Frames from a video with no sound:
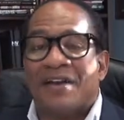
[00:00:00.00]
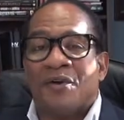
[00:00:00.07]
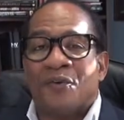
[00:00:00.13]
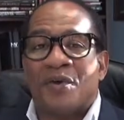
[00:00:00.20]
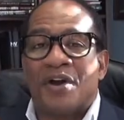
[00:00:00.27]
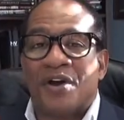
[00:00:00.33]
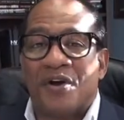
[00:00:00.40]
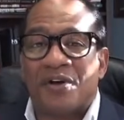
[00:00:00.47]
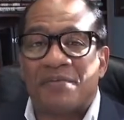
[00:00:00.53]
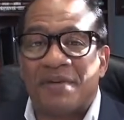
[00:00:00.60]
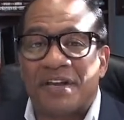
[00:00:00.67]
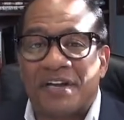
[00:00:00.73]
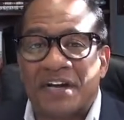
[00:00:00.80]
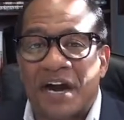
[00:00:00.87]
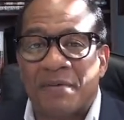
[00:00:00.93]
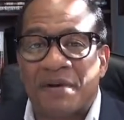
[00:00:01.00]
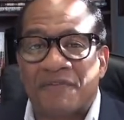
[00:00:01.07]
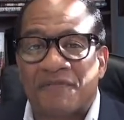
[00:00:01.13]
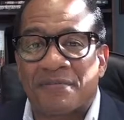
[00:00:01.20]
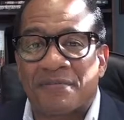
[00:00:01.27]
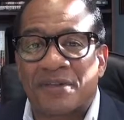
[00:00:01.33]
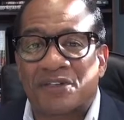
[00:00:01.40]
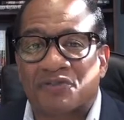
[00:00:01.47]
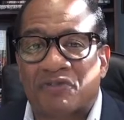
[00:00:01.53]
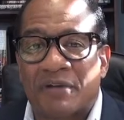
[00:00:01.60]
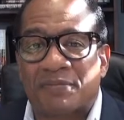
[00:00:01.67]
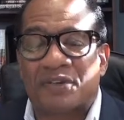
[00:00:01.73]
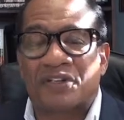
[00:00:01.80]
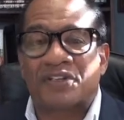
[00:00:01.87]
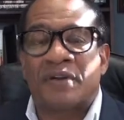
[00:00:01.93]
We're going to be coming the
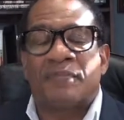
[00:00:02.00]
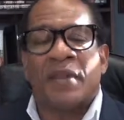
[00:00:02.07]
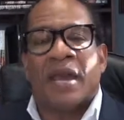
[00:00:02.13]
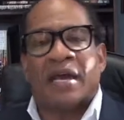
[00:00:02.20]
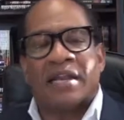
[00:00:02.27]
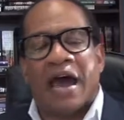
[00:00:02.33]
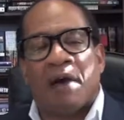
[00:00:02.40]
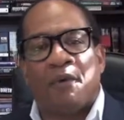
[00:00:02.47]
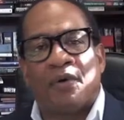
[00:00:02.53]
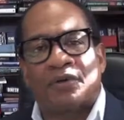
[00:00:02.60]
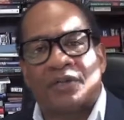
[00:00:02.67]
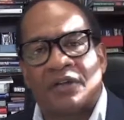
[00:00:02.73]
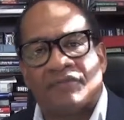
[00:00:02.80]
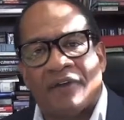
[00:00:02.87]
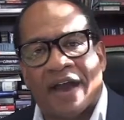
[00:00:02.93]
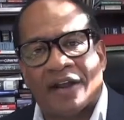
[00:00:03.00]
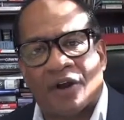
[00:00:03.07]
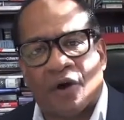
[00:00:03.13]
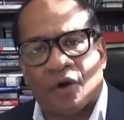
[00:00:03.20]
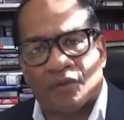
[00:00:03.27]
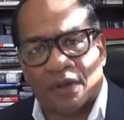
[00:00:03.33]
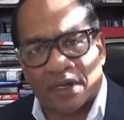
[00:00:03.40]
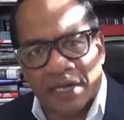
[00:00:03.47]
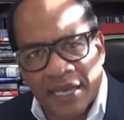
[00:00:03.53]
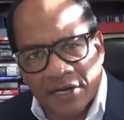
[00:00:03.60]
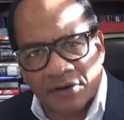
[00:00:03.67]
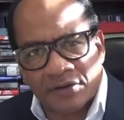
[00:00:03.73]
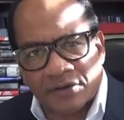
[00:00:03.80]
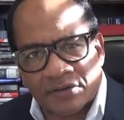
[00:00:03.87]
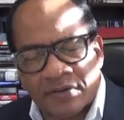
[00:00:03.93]
scriptures, and I want to invite all the
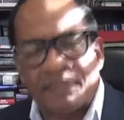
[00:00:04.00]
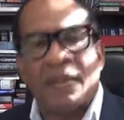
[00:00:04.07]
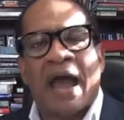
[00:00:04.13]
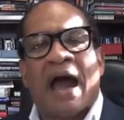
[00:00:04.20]
leaders.